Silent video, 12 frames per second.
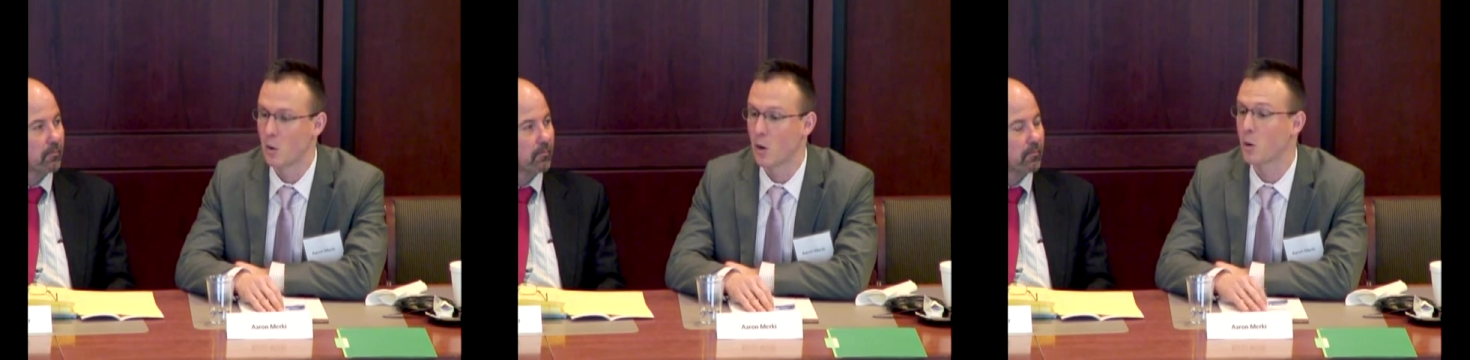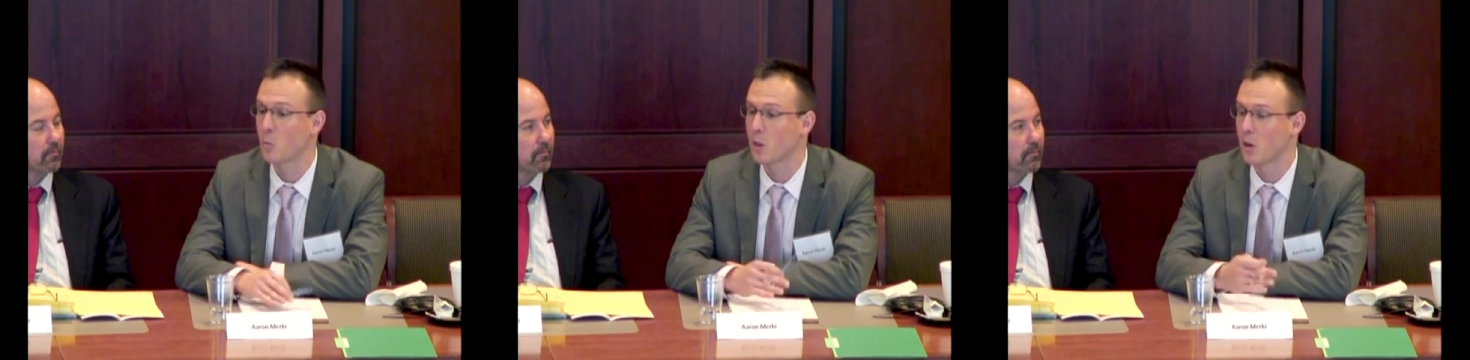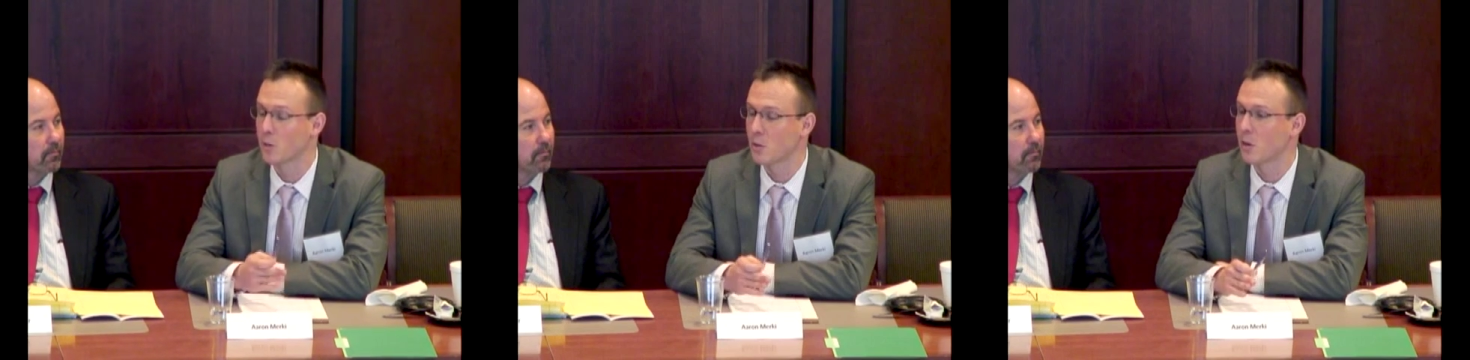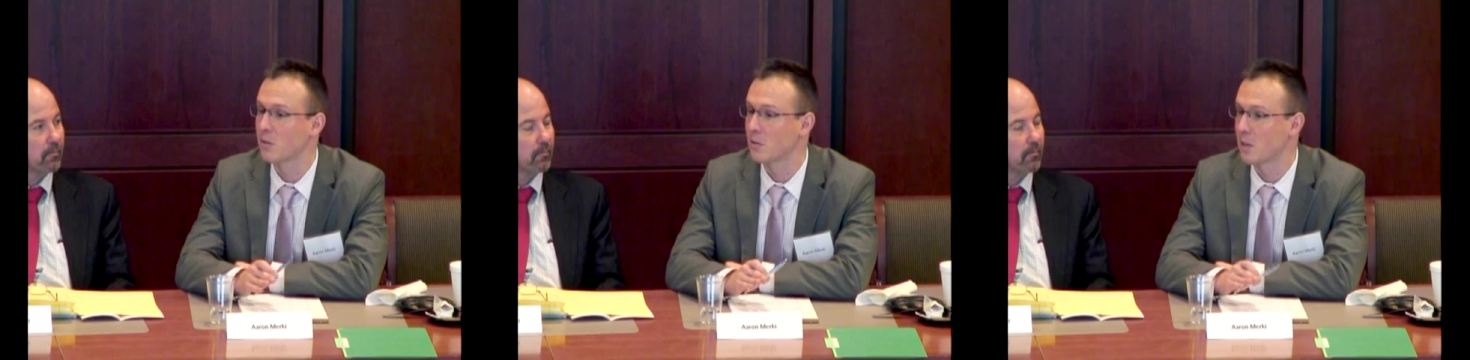Speaker 1: we also
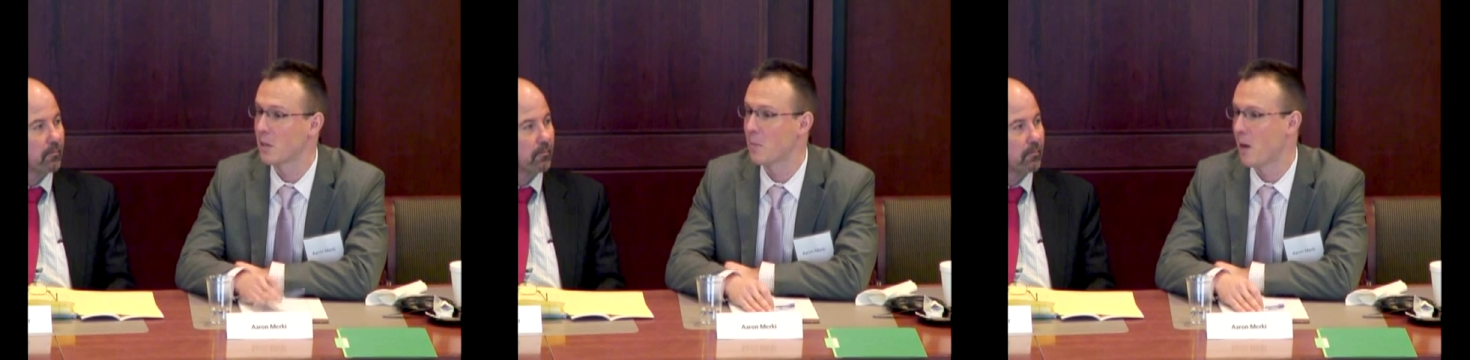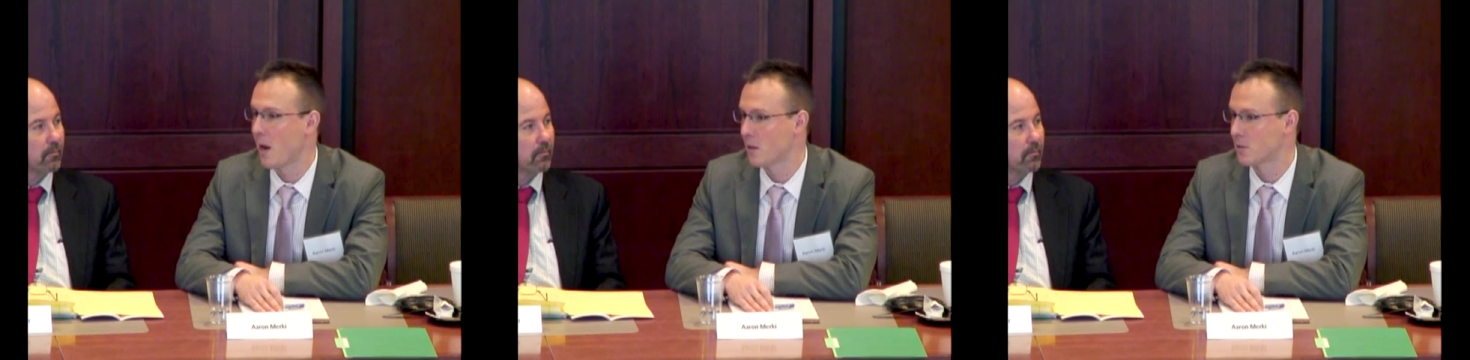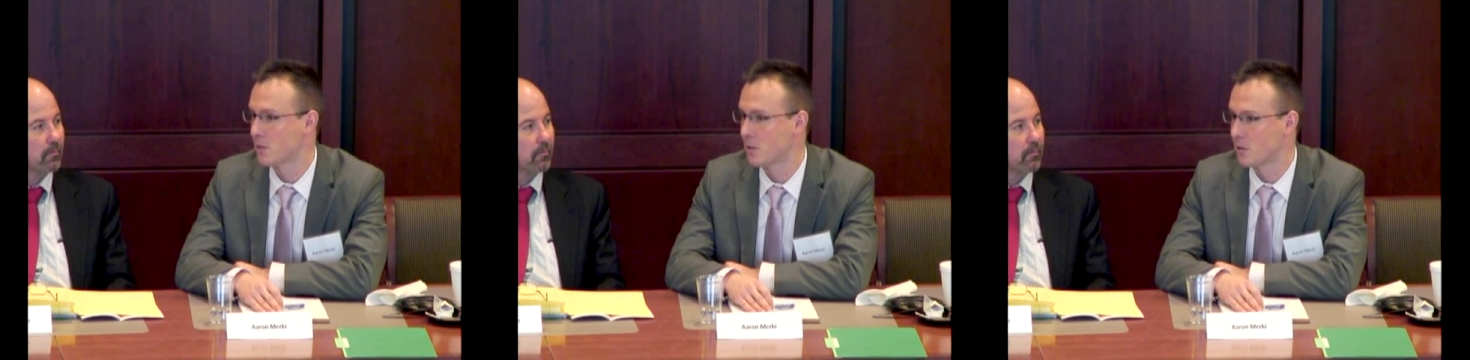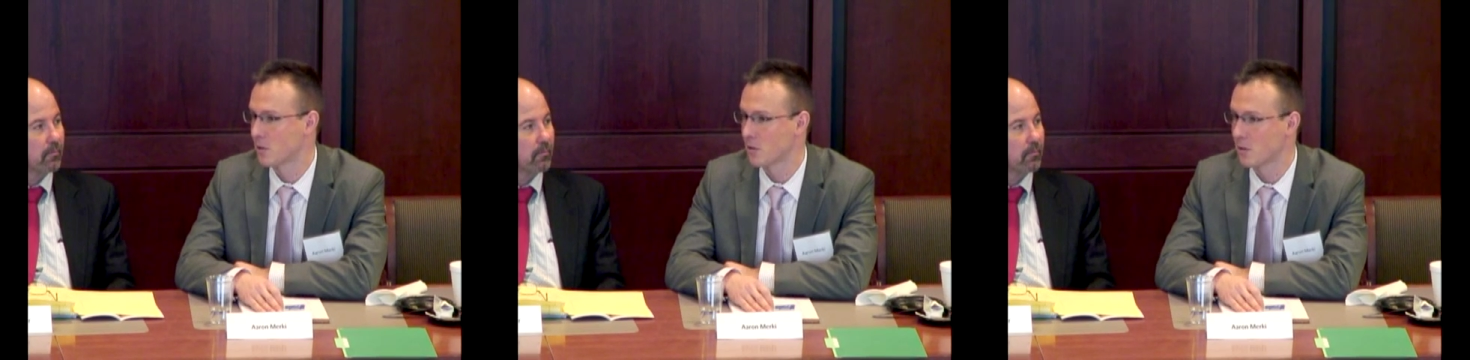undertake policy
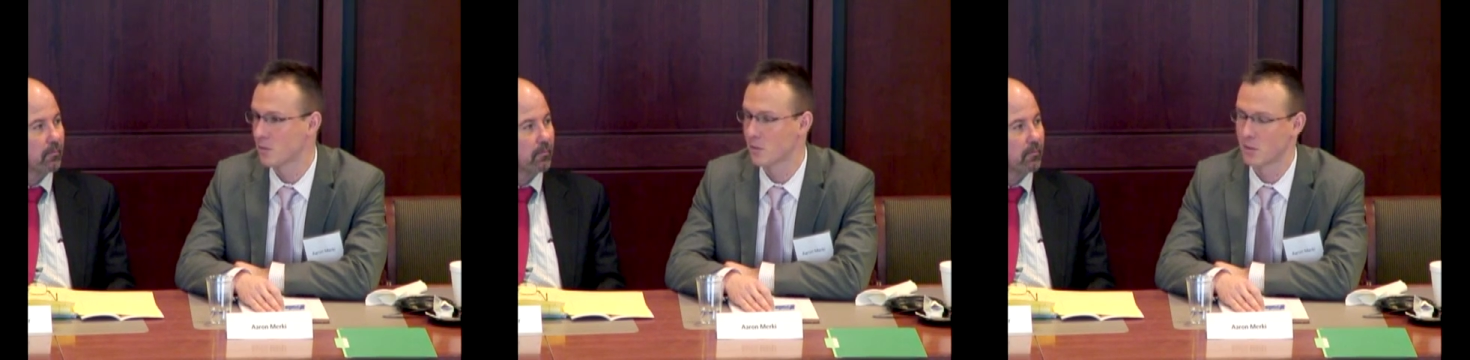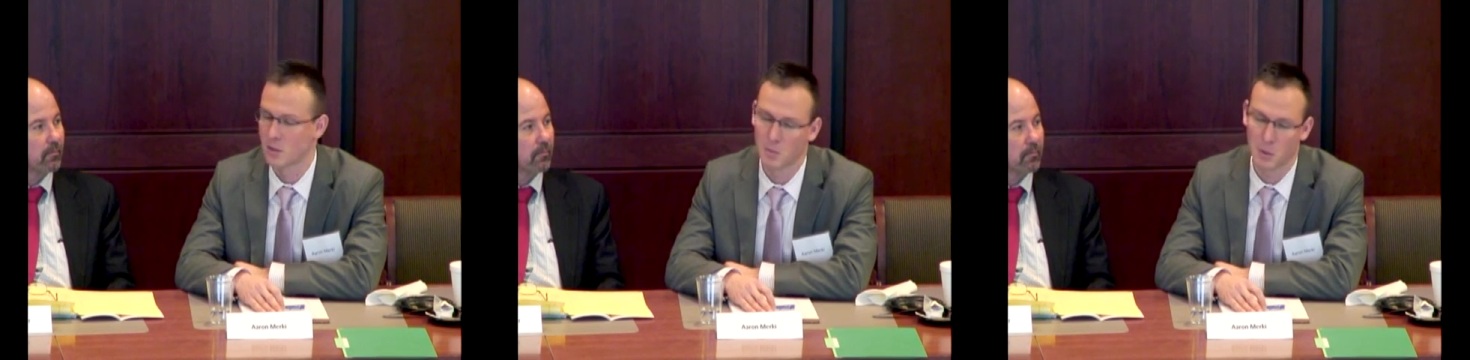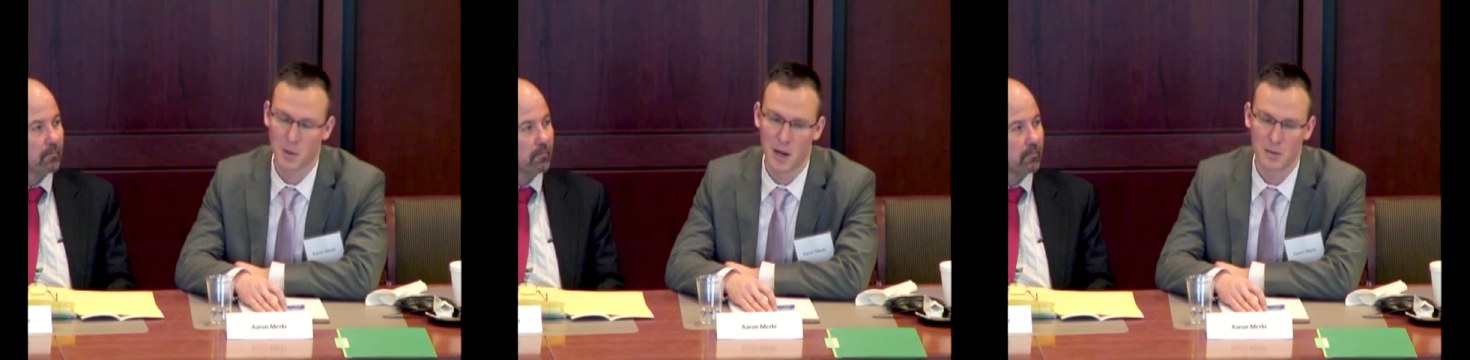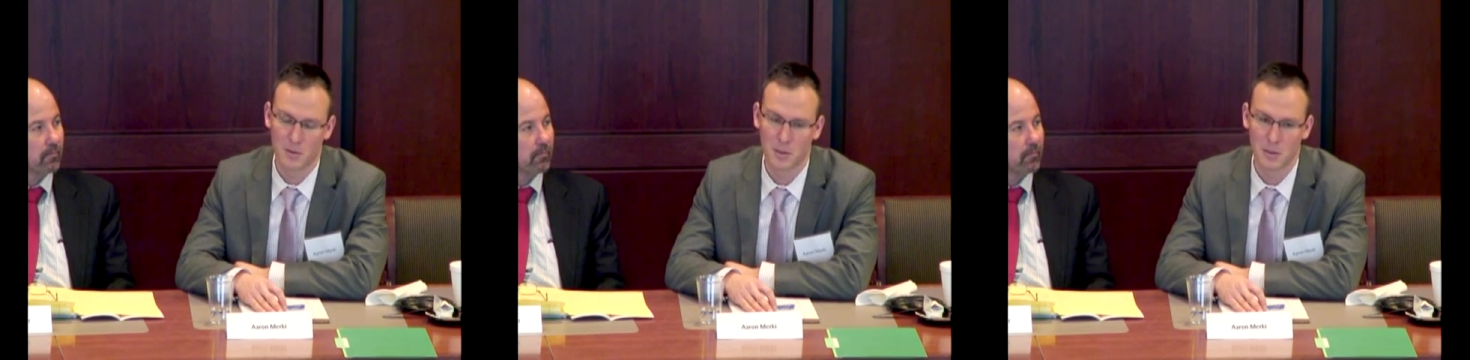initiatives, systemic
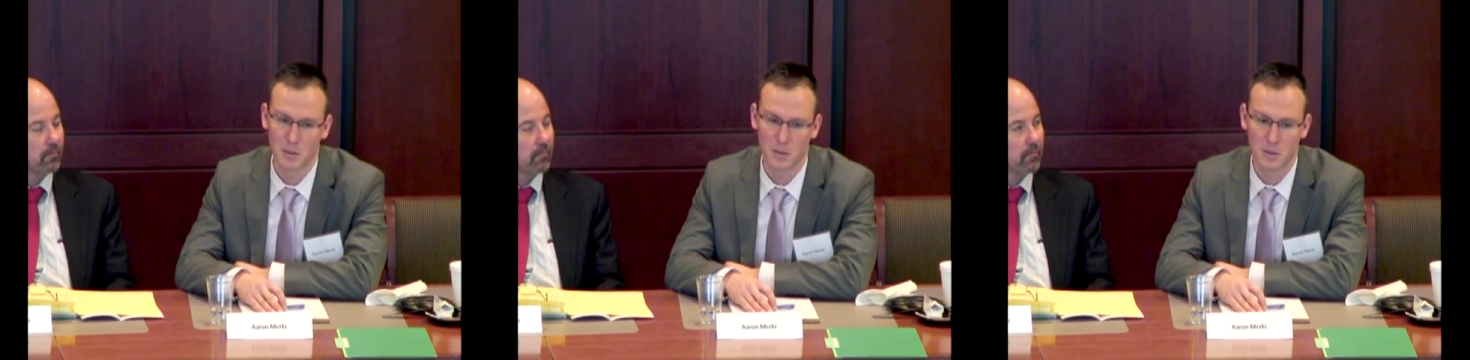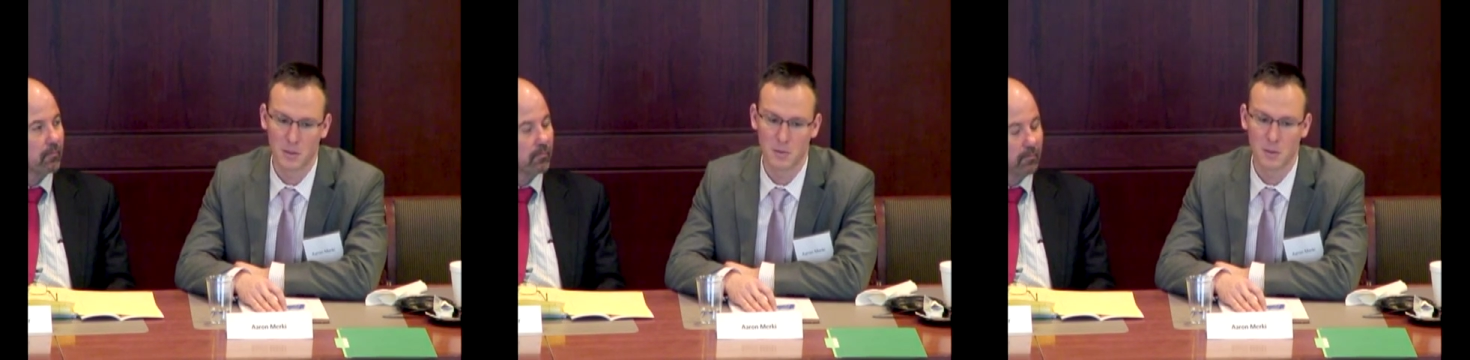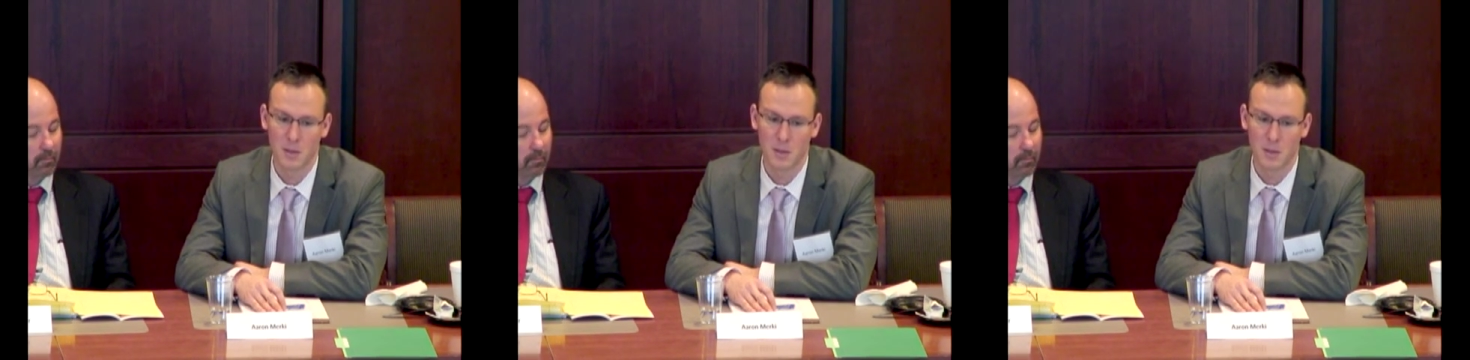policy initiatives,